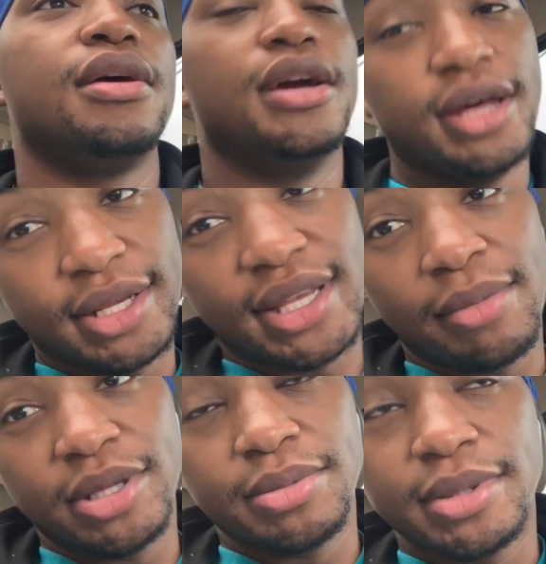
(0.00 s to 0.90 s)
It could have
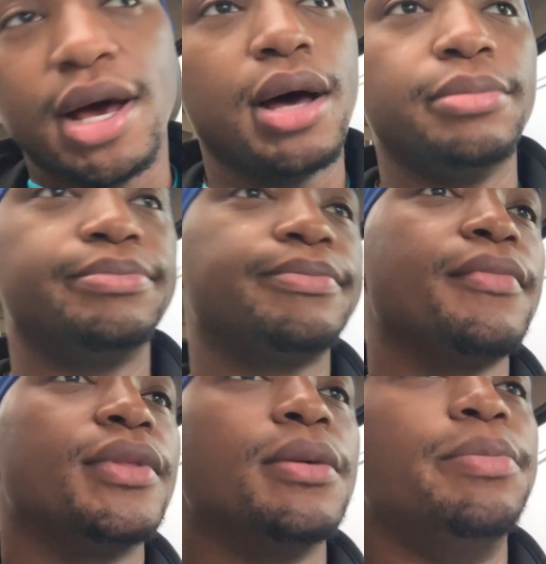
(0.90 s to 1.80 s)
saved me some time.
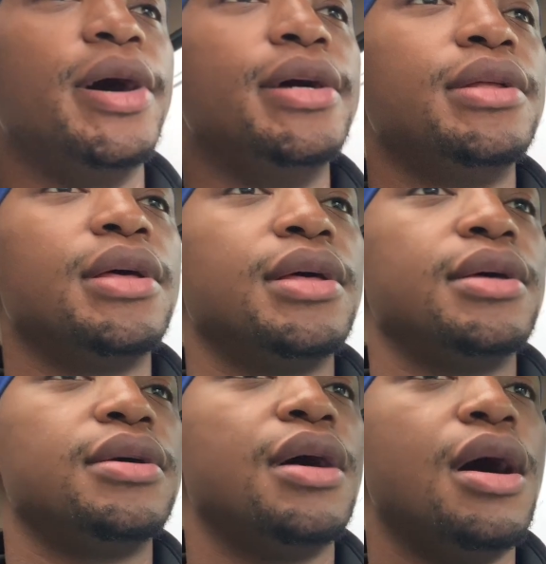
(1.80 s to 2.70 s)
But
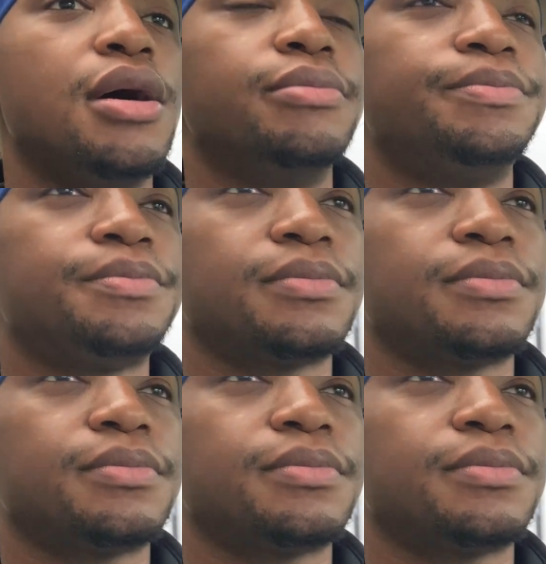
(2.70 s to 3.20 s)
I'm